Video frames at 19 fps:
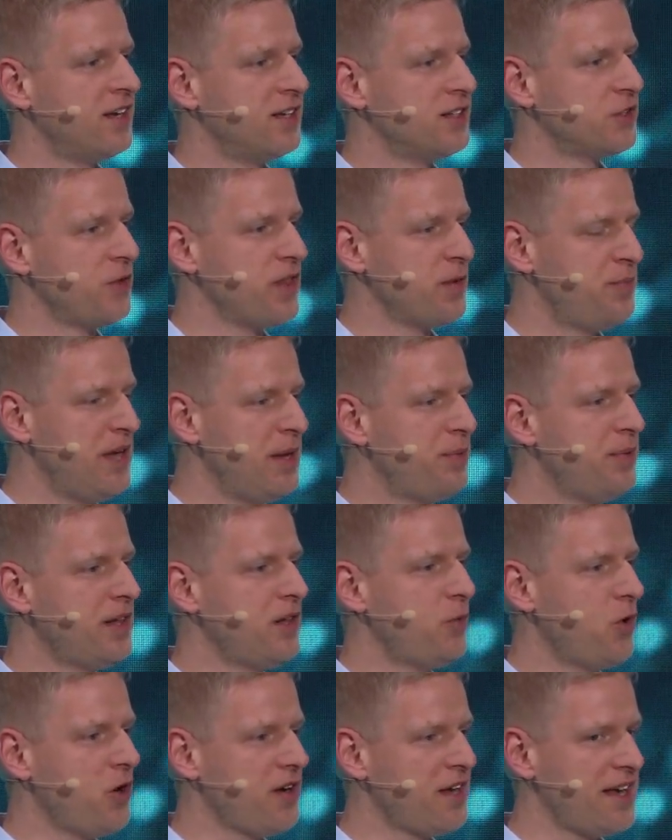So the people
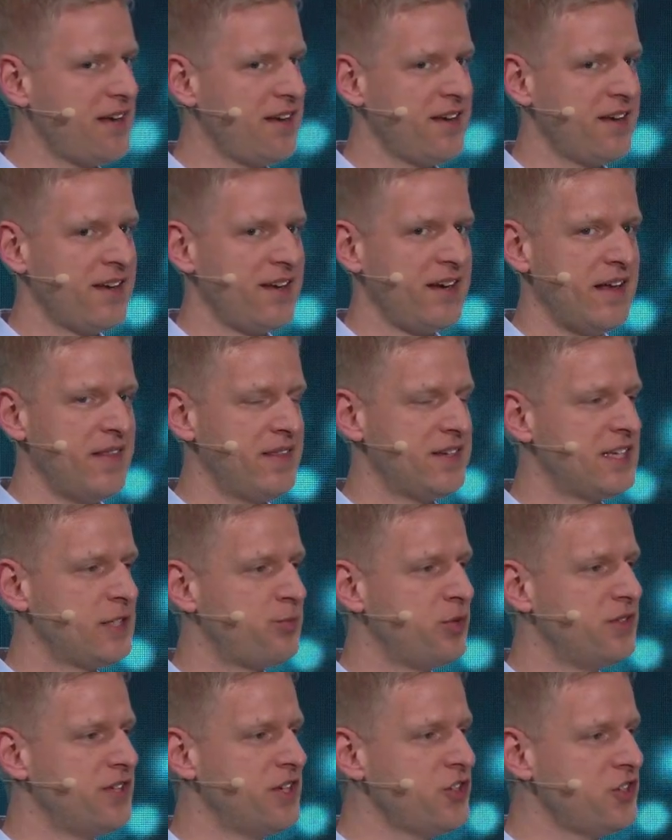working in the
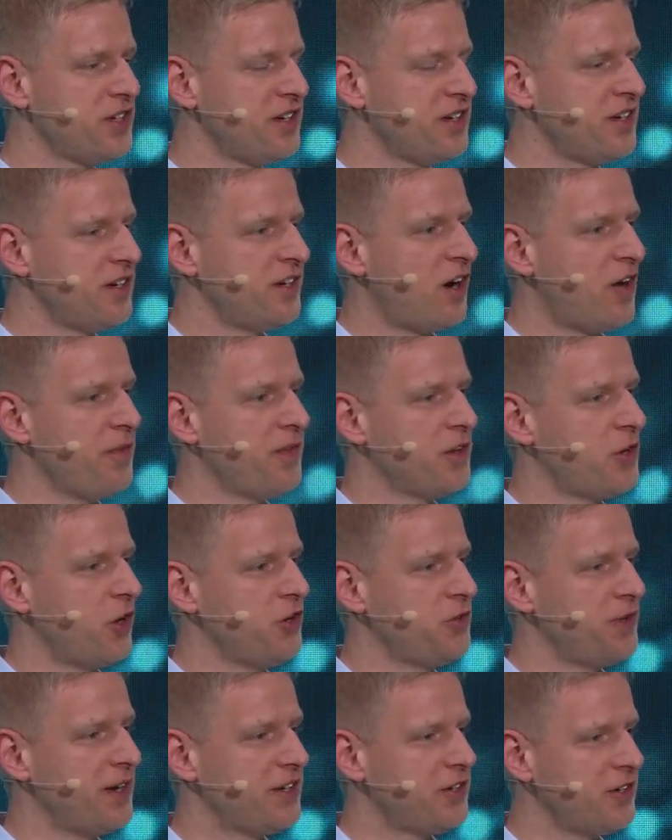disposition of the
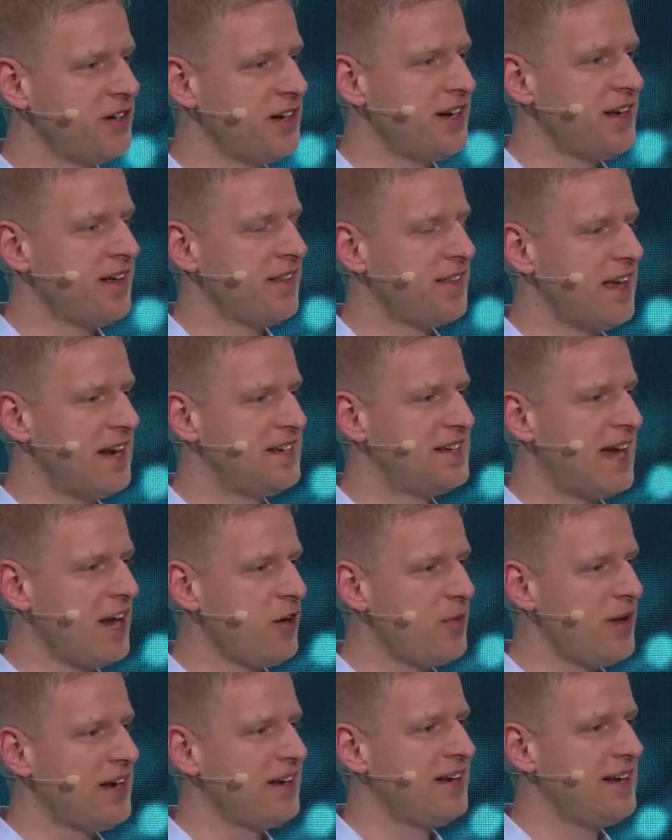contractor, they
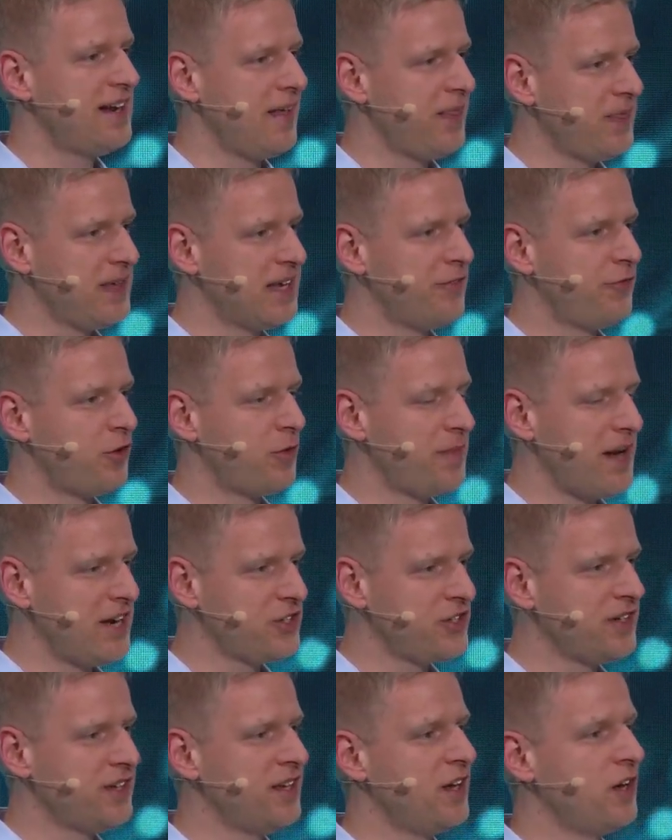directly get the
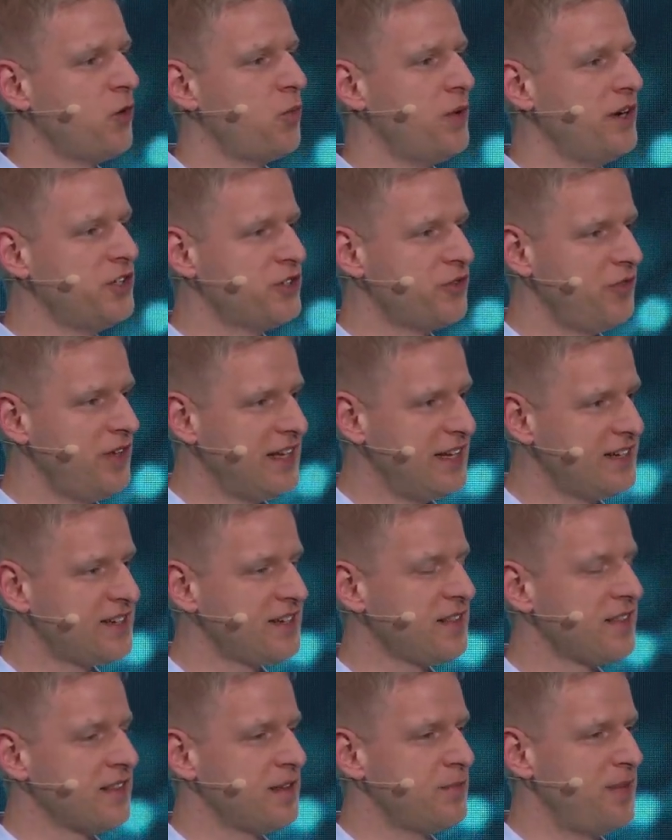information which field
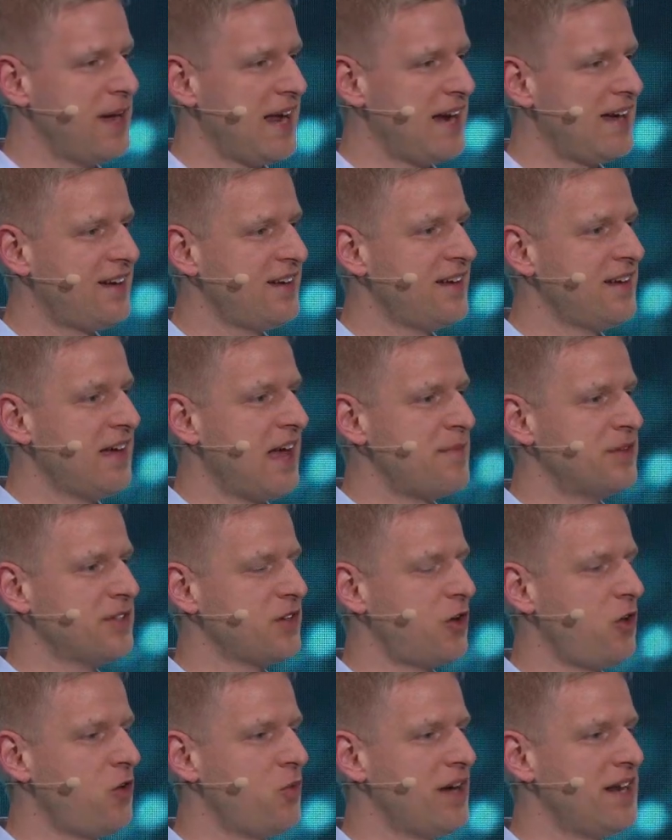the baler has
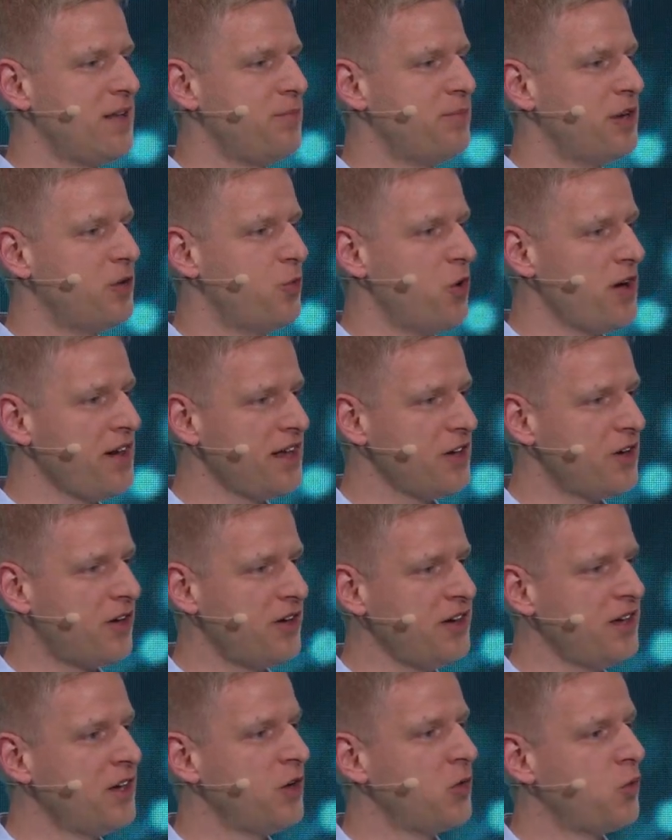already been working
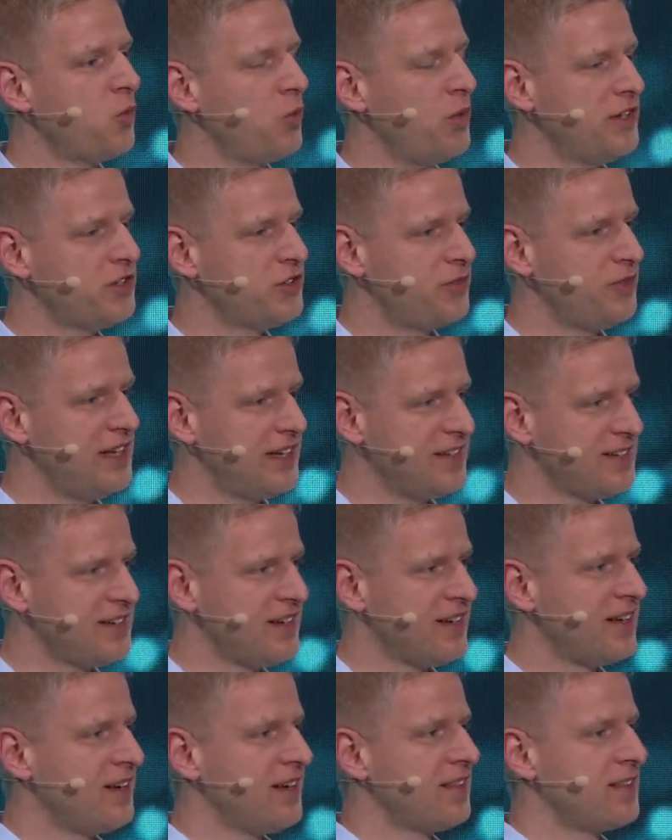on, which field
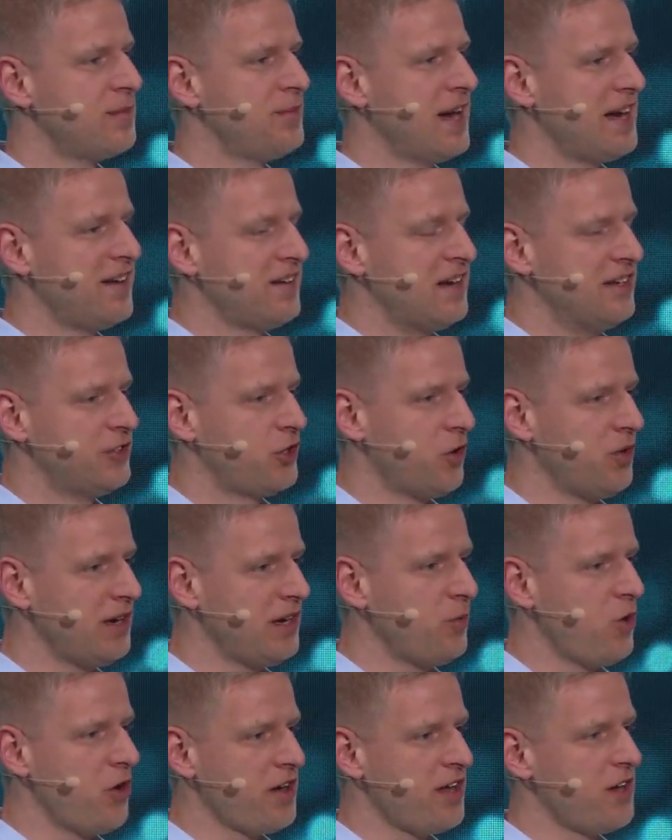the baler is currently
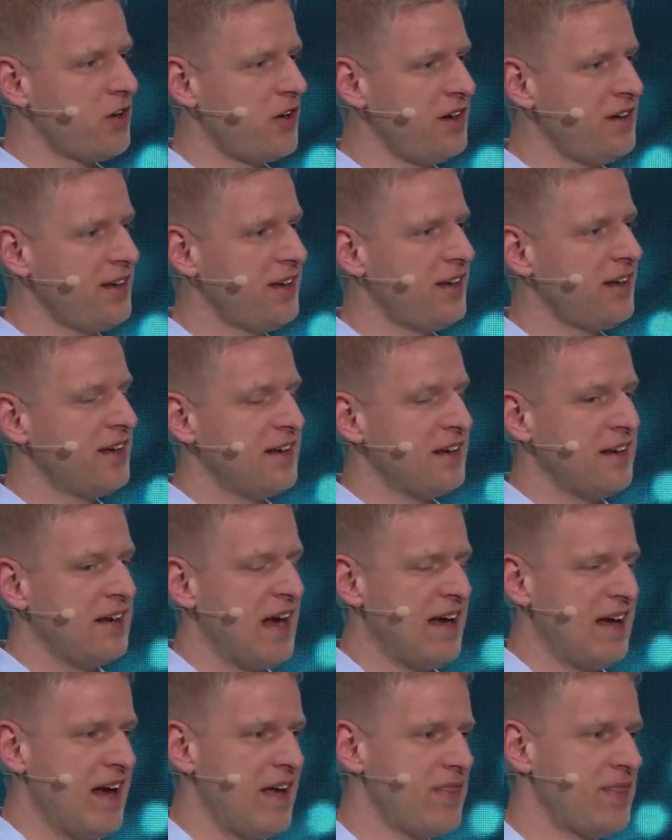working on,
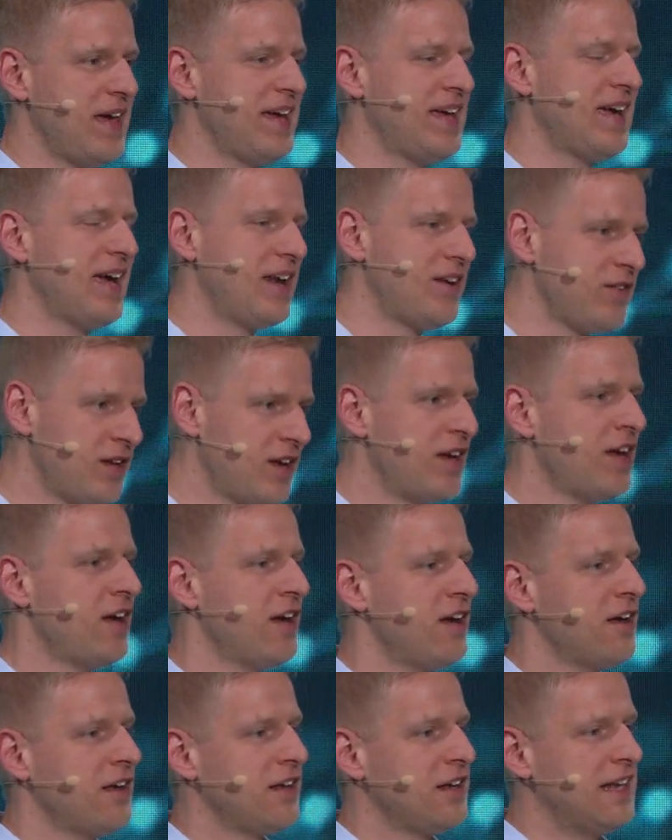and they can,
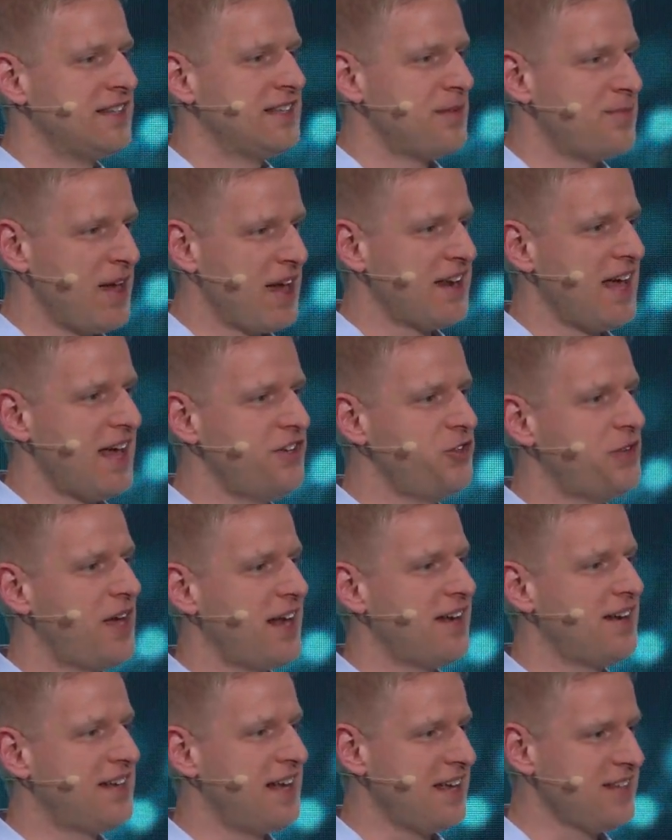let's say, make an
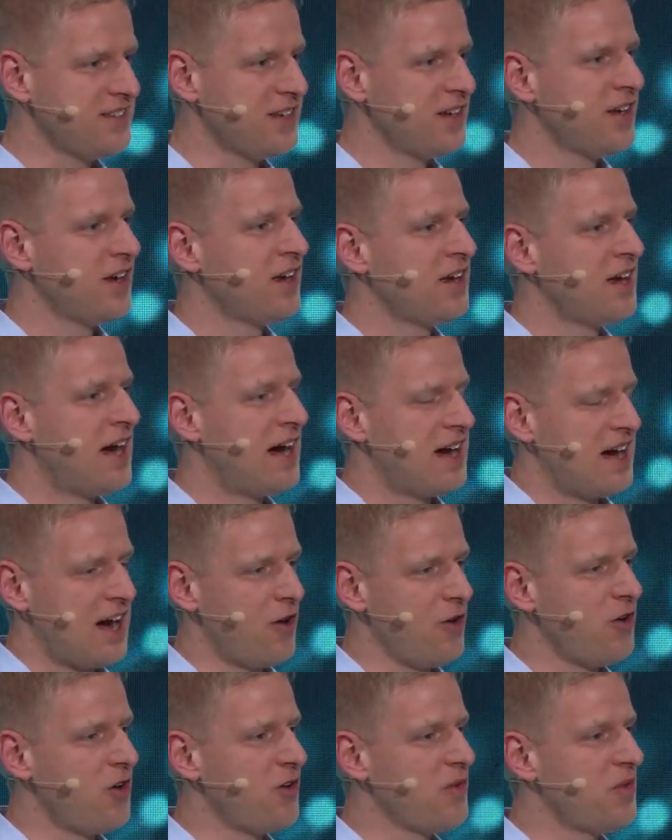educated guess
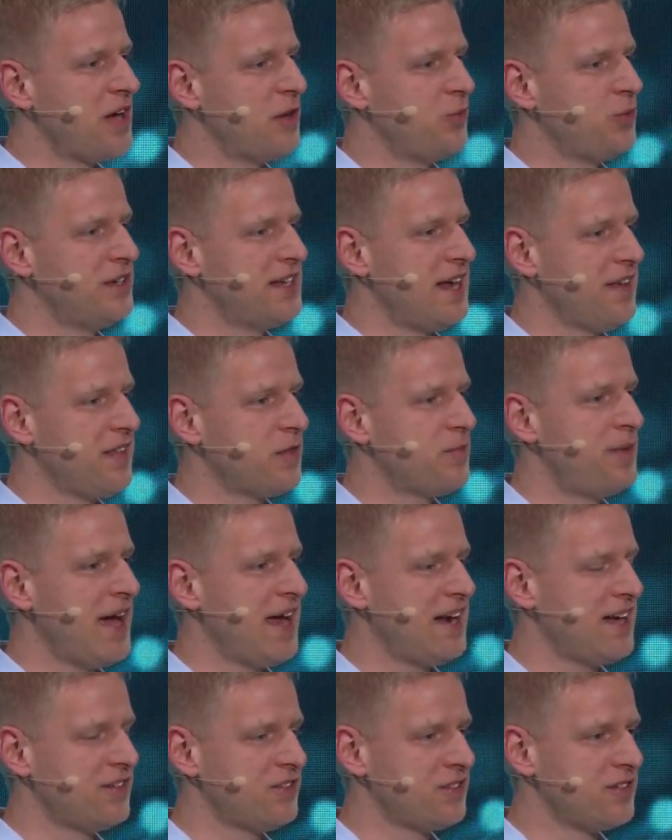how long it will take the
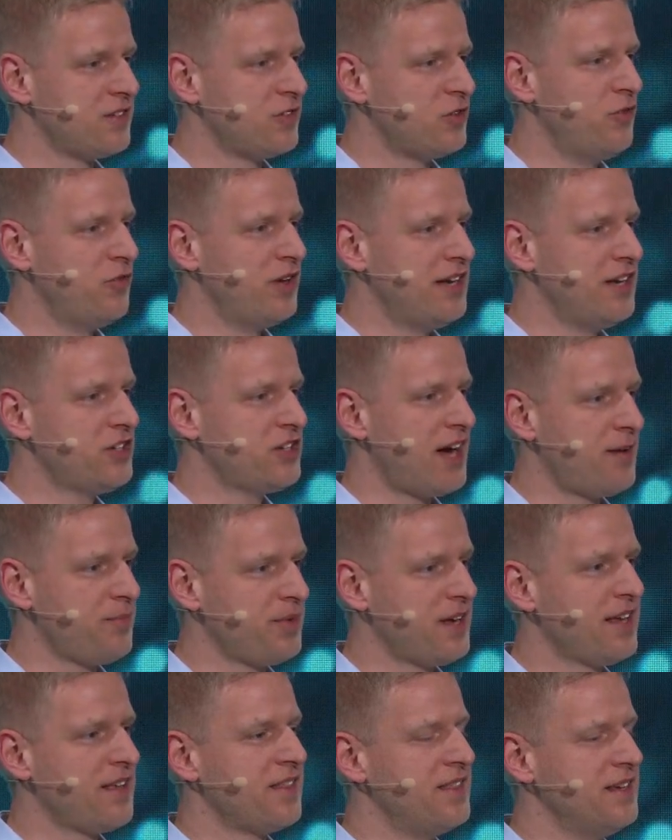baler to finish up
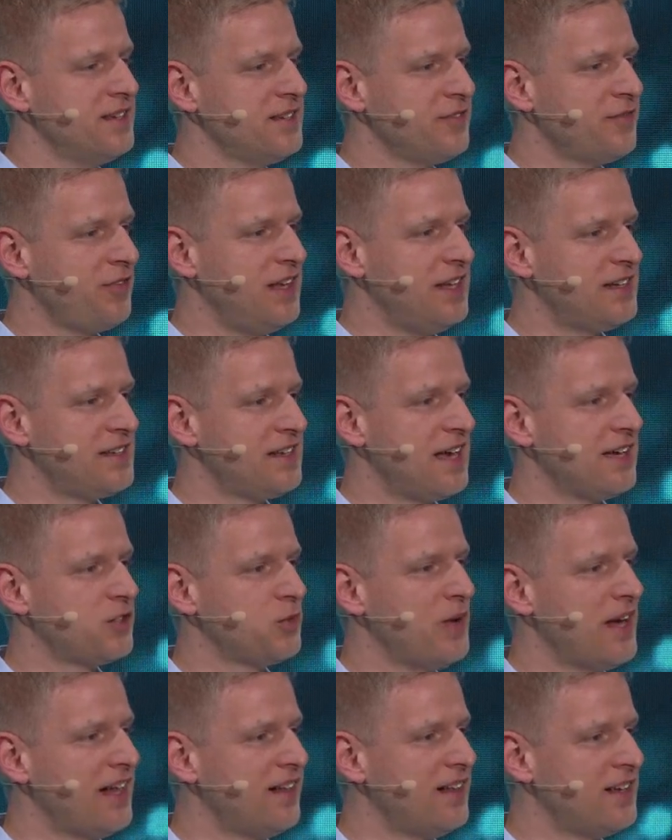this field as
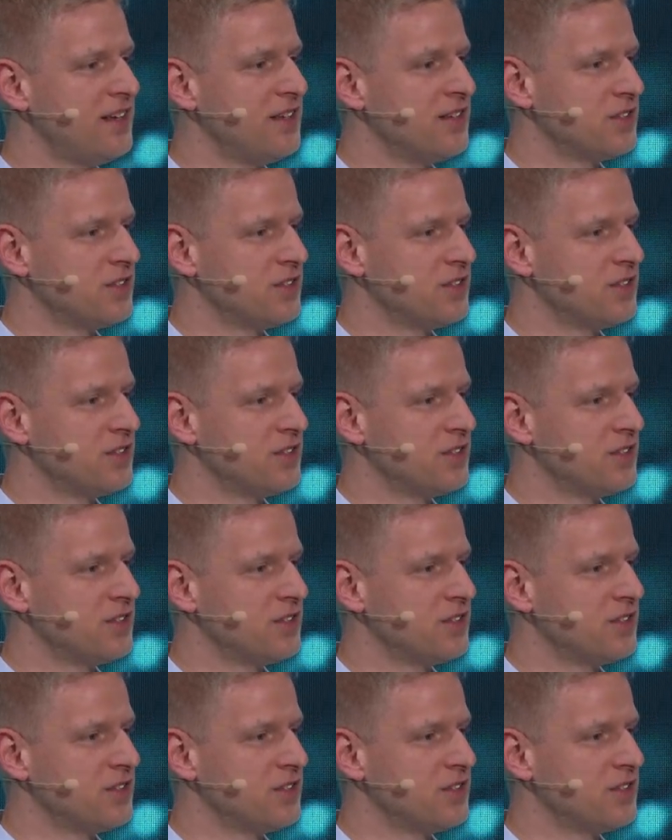well.